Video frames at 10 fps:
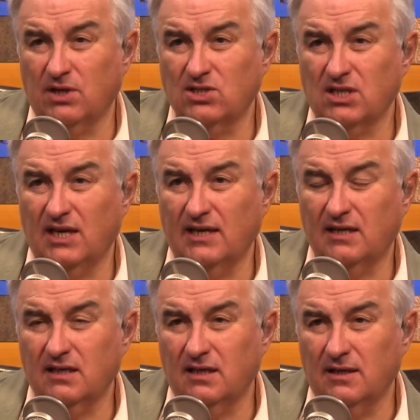much
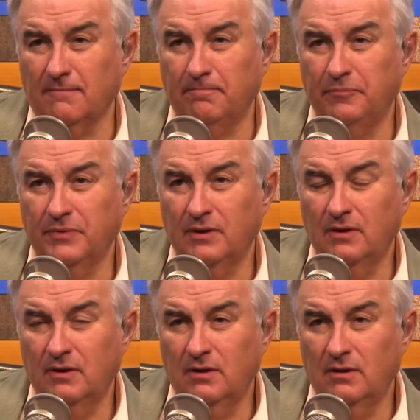like
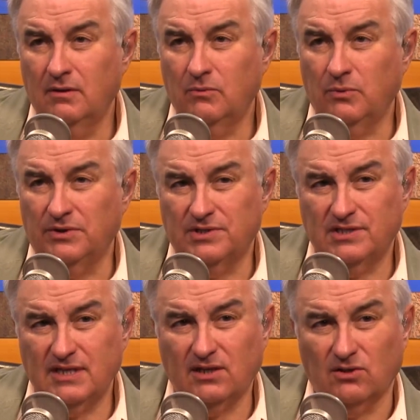with
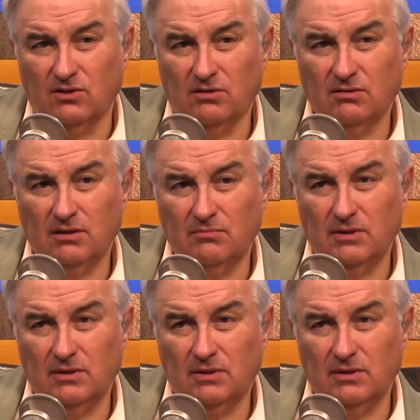Signal.